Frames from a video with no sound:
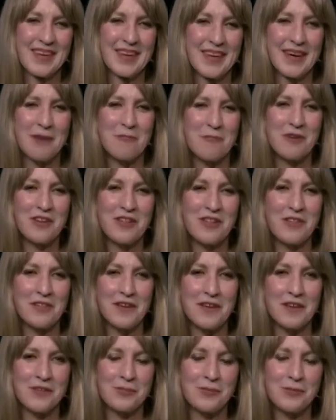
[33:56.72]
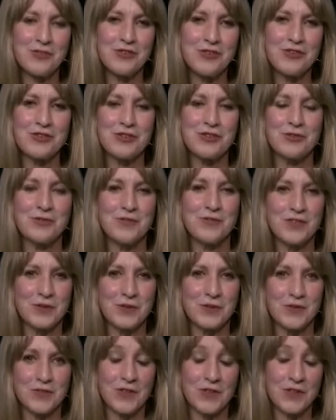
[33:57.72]
And what other things would you do for
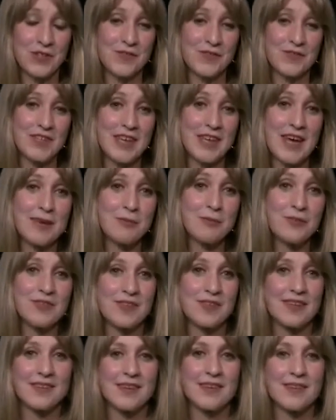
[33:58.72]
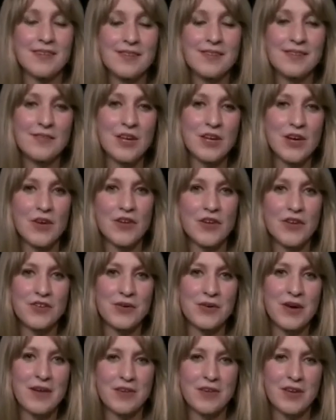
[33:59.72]
for table settings, Fiona? Do you
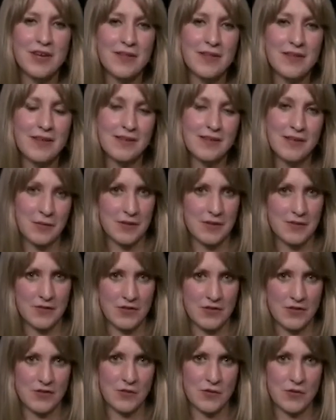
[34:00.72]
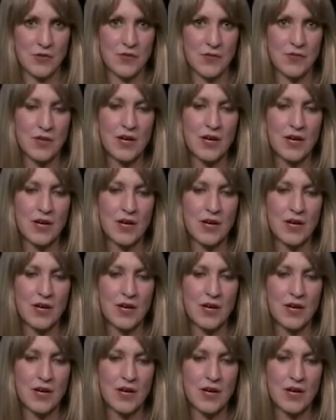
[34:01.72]
have any other tips for just sort of